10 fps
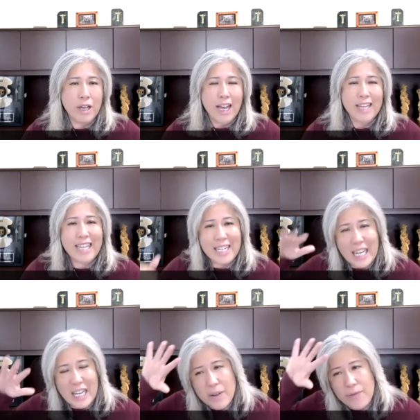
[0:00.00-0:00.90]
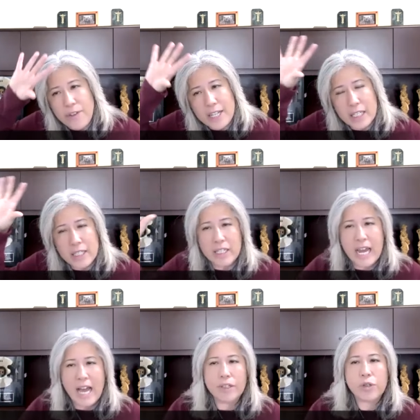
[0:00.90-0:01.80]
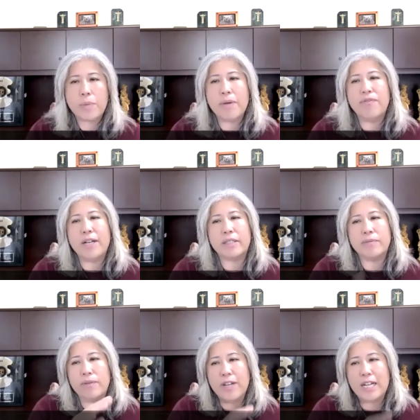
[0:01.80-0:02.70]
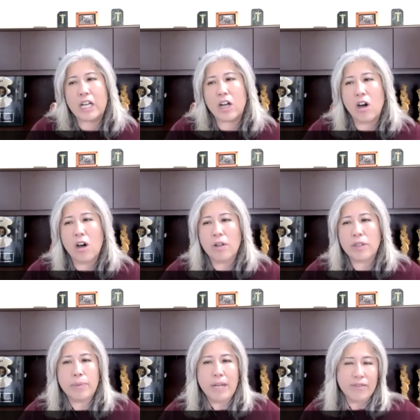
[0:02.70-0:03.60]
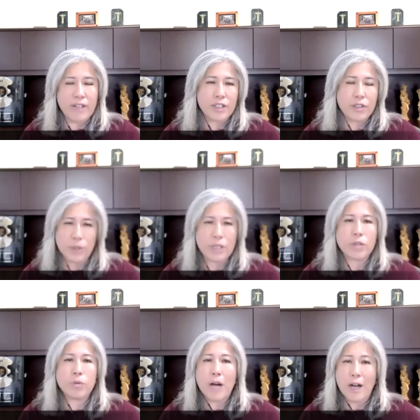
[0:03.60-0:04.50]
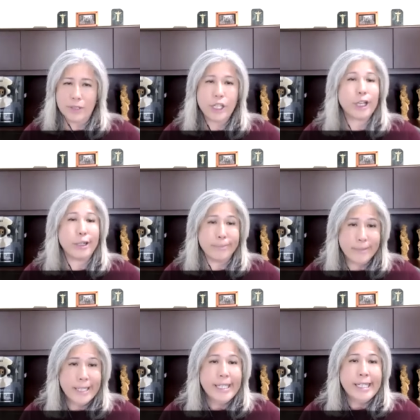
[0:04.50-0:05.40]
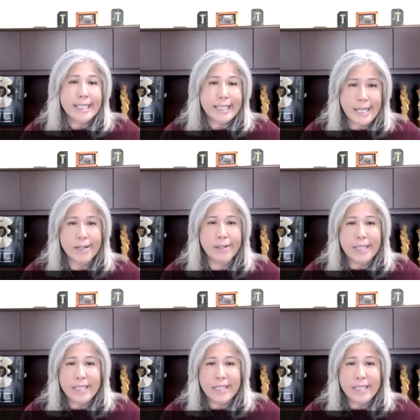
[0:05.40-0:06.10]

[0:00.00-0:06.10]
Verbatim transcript: and then it affect it's a downstream effect of affecting all the blood vessels as well too that's so,